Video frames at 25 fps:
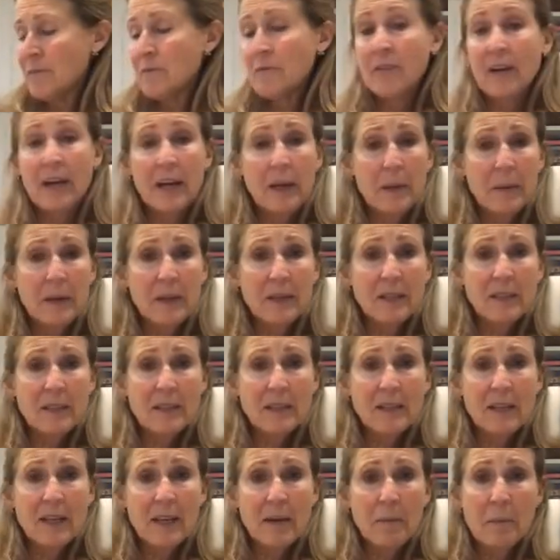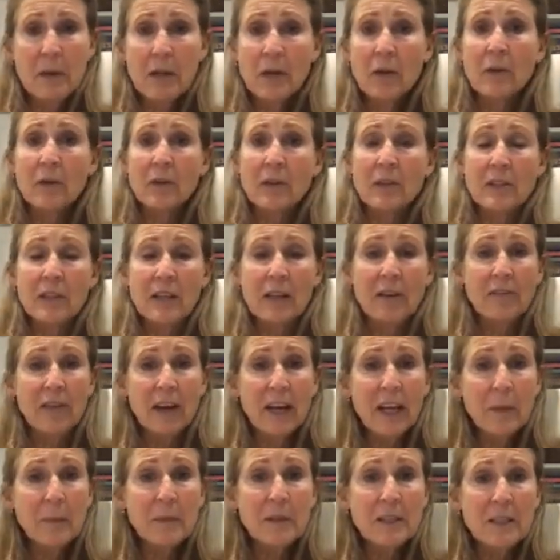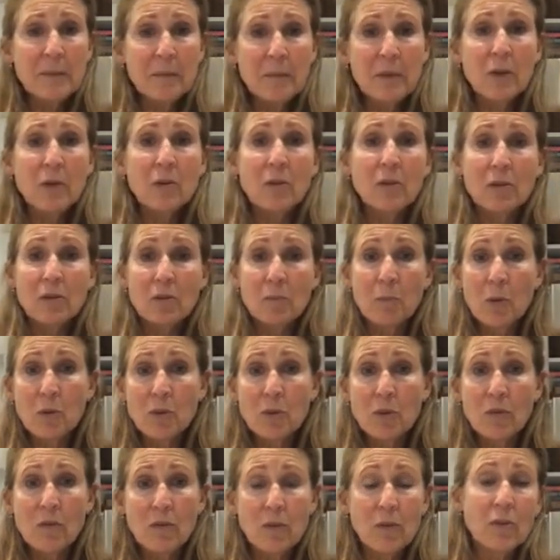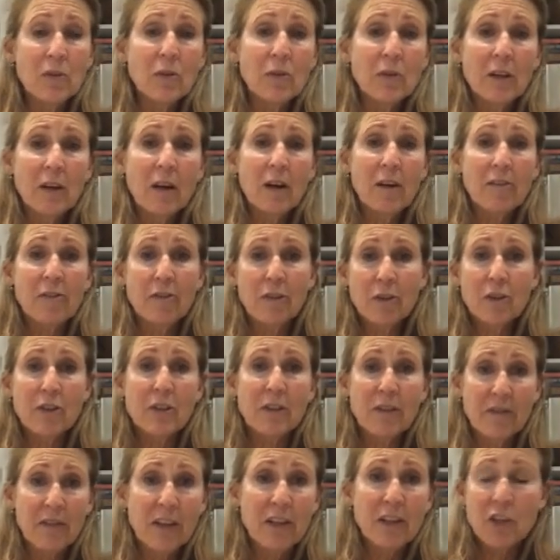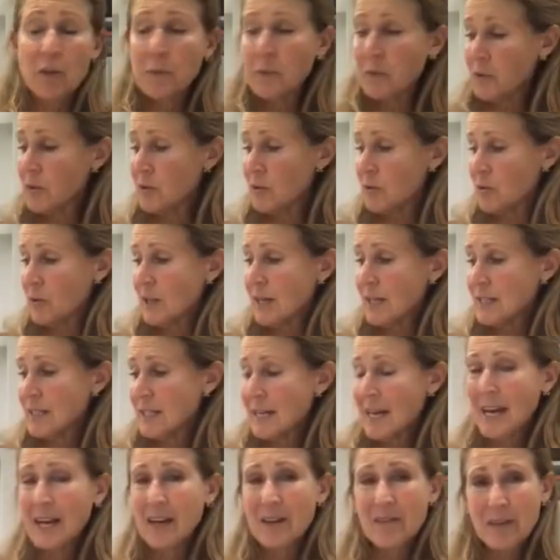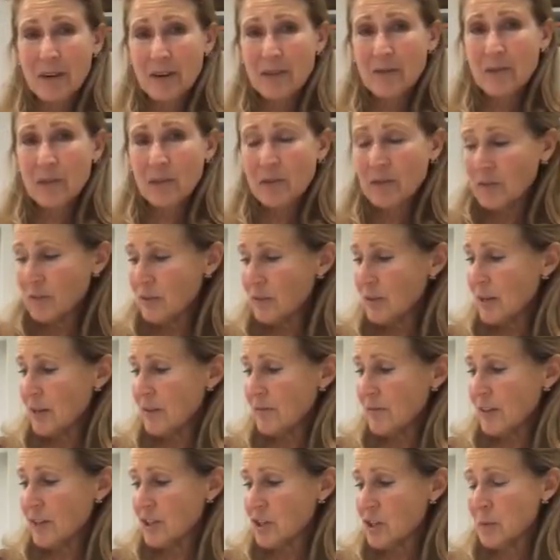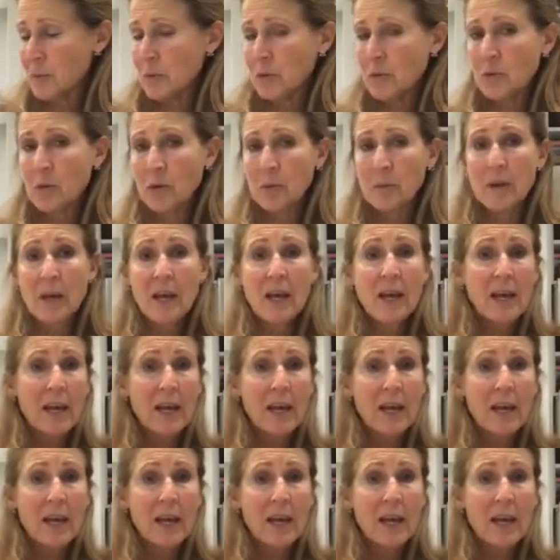Vitamins and minerals. Now, vitamins and minerals, most of those are in our fruits and vegetables. So that's kind of our fruit and vegetable group.